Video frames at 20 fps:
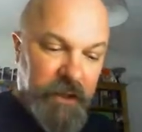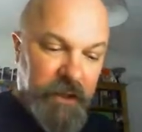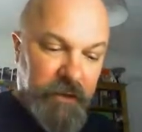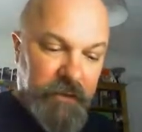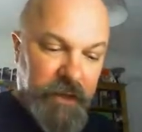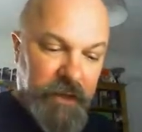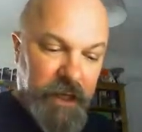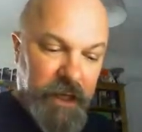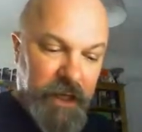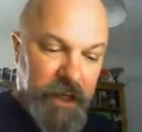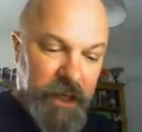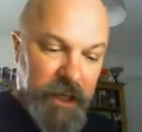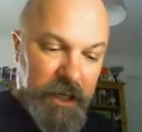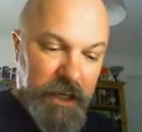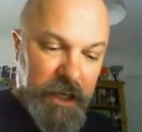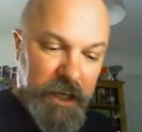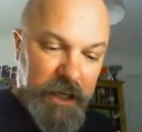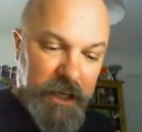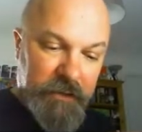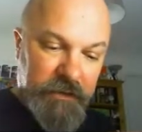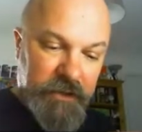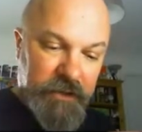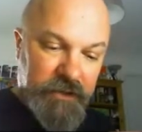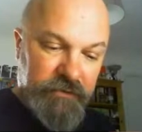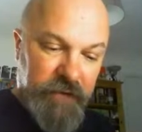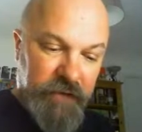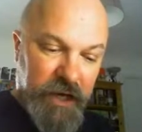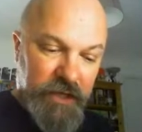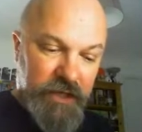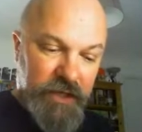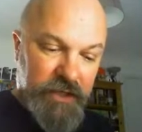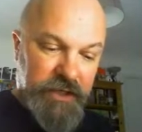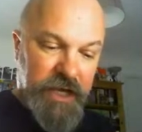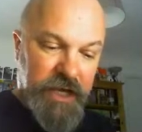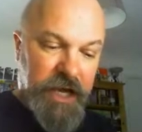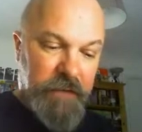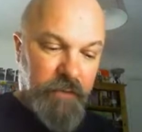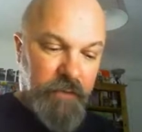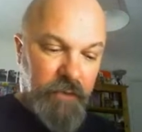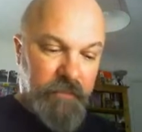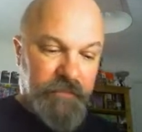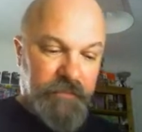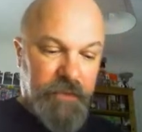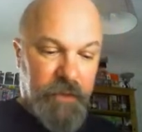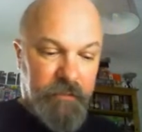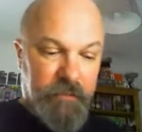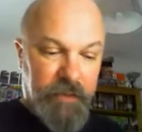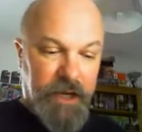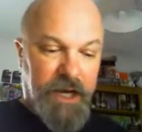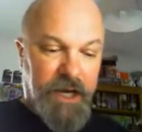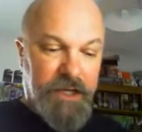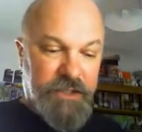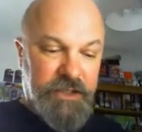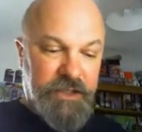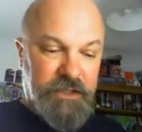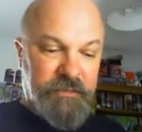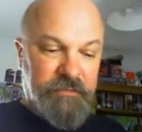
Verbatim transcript: The uh, the stranger table, but